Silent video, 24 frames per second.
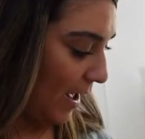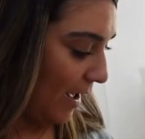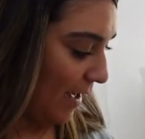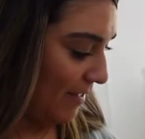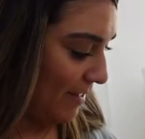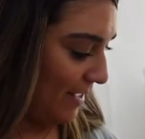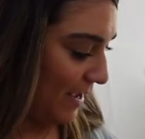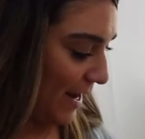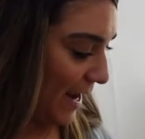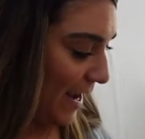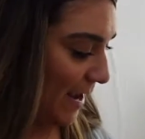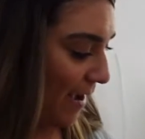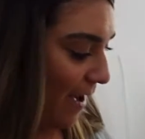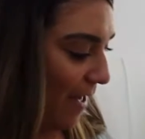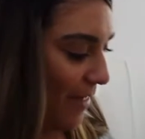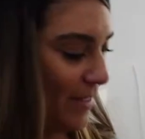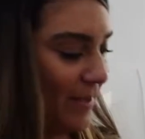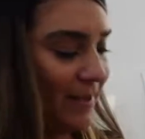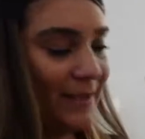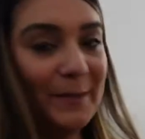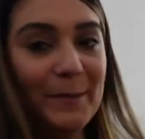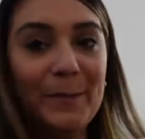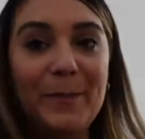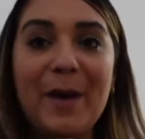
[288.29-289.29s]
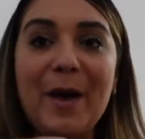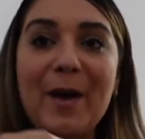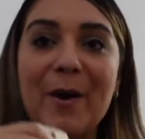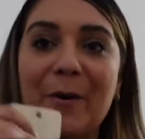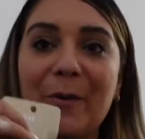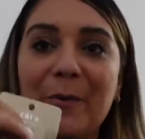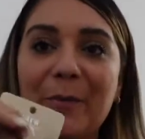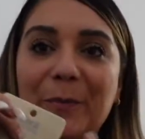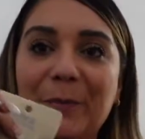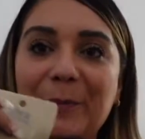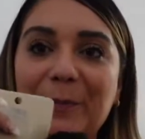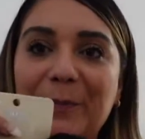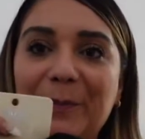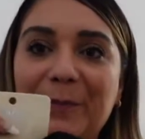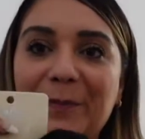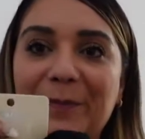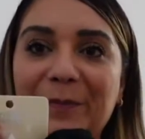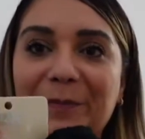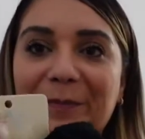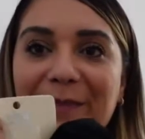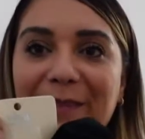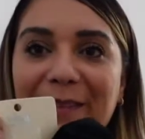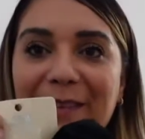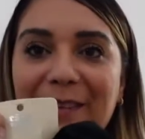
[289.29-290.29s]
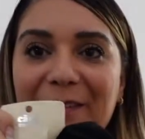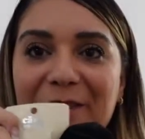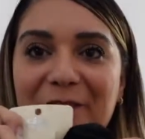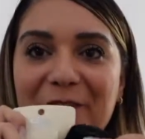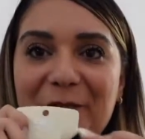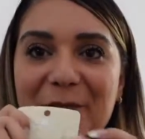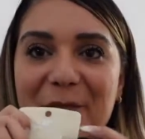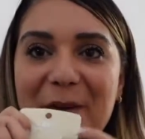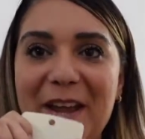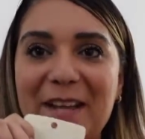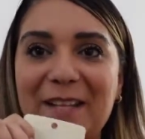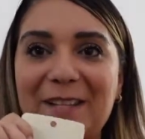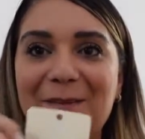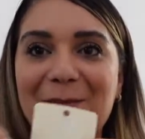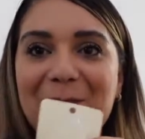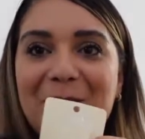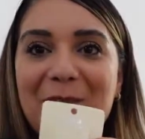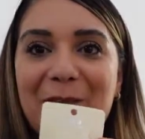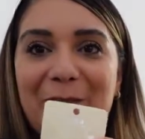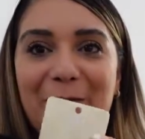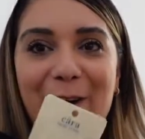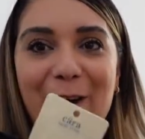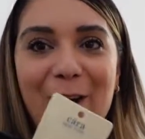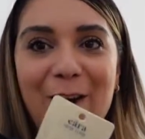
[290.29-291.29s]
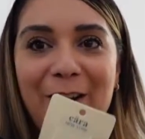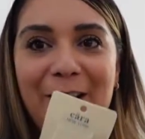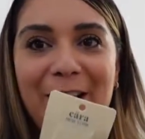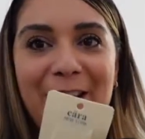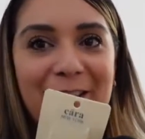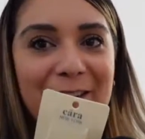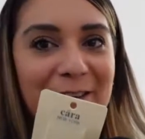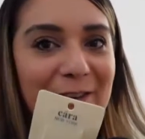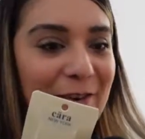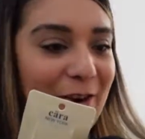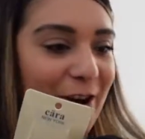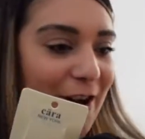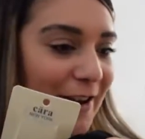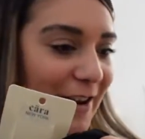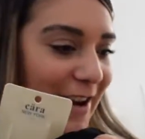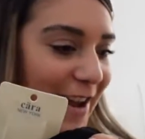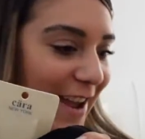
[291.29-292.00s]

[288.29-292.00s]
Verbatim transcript: And then I got this bow. Reminds me of Ariana Grande.